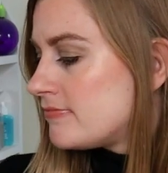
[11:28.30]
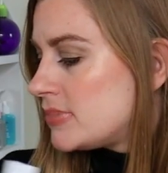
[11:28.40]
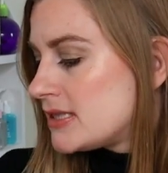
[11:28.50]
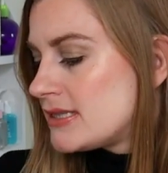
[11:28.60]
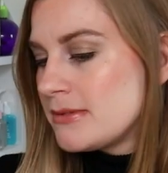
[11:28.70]

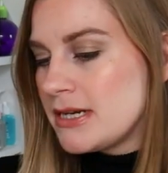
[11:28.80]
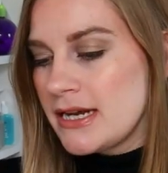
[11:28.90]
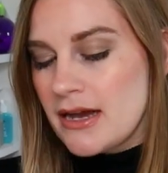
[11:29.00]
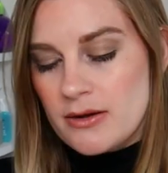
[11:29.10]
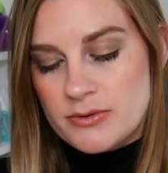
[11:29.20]
but
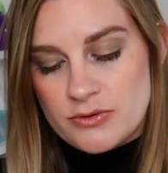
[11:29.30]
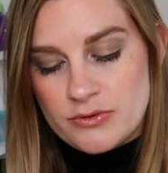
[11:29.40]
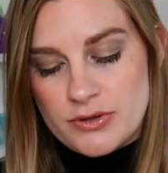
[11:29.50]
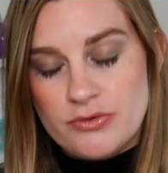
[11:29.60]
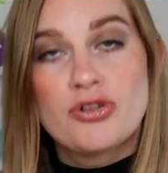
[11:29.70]
similarly I would
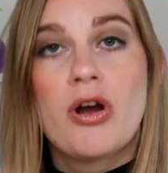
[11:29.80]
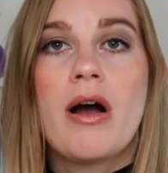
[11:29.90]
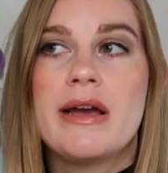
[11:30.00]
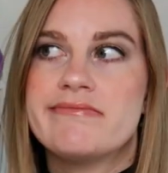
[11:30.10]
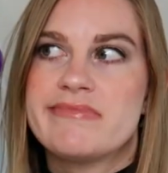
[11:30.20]
also
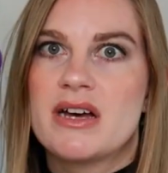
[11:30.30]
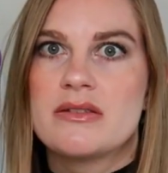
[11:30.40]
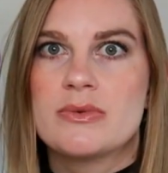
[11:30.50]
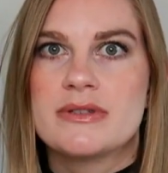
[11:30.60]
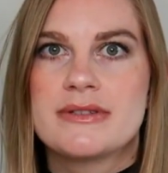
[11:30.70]
try
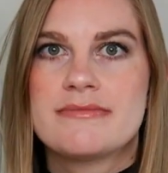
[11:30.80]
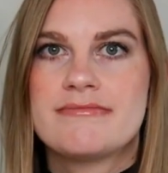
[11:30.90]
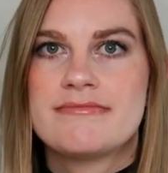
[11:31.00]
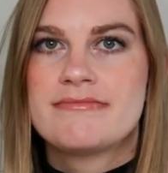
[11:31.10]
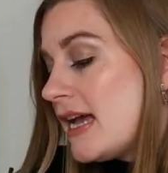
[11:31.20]
other ones.
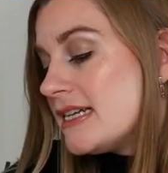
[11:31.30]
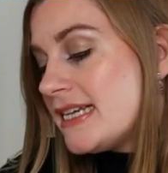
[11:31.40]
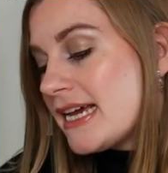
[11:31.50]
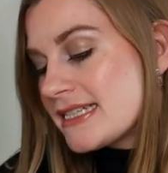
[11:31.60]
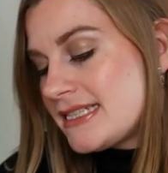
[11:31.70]

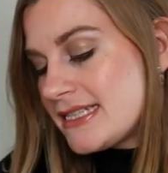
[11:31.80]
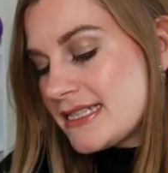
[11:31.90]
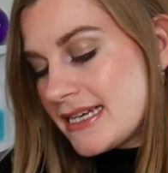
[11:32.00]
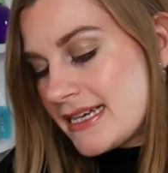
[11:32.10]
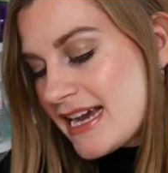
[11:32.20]
Next
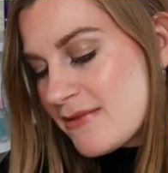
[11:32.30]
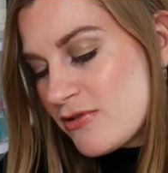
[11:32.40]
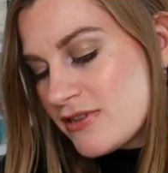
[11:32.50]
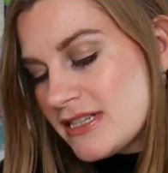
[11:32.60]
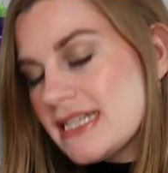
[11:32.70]
skincare
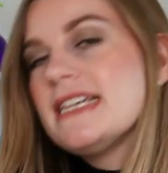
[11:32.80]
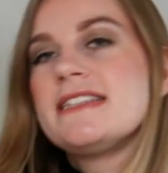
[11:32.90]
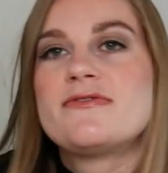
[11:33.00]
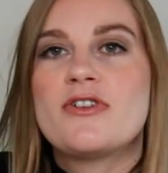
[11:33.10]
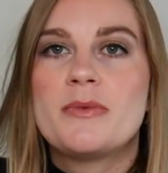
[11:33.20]
product
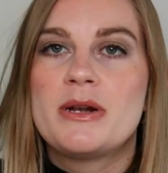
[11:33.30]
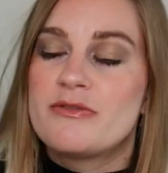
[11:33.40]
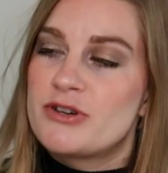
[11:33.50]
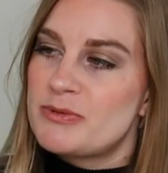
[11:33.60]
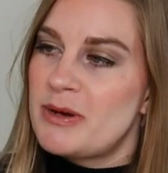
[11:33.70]
is from La
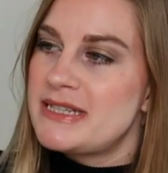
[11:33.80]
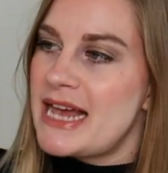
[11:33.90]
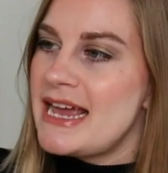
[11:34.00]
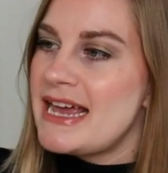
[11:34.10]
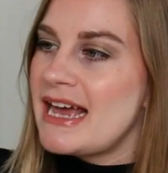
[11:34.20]

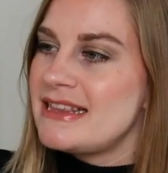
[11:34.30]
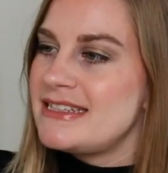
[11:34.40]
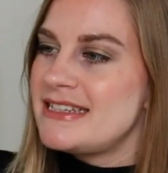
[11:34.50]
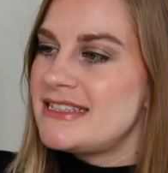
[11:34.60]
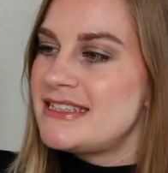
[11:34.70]
Roche-Posay and
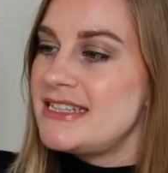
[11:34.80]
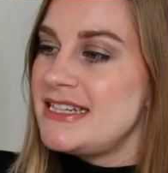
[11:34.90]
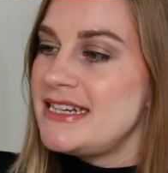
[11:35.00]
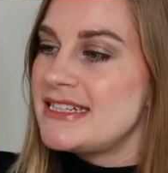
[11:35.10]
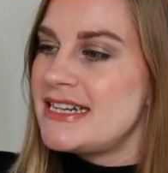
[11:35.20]
this is
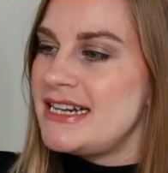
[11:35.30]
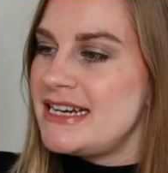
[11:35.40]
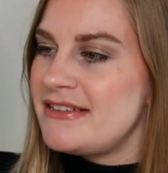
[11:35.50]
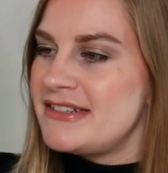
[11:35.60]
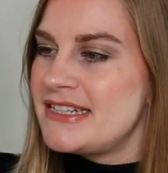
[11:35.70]
the
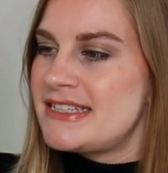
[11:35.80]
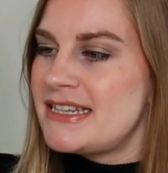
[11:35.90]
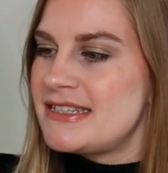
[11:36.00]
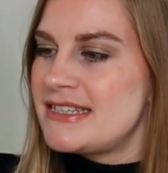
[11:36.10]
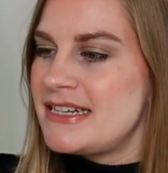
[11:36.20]
Toleriane
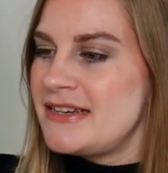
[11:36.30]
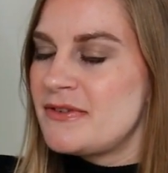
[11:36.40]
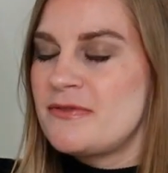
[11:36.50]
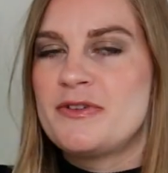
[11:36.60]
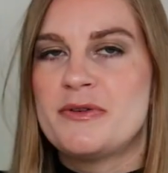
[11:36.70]
Sensitive
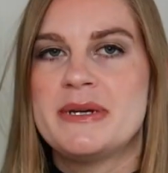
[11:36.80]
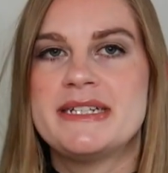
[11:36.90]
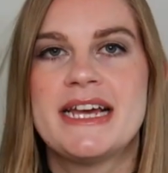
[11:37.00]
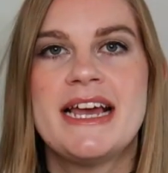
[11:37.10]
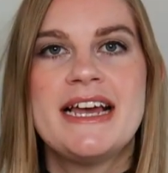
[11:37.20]
Fluid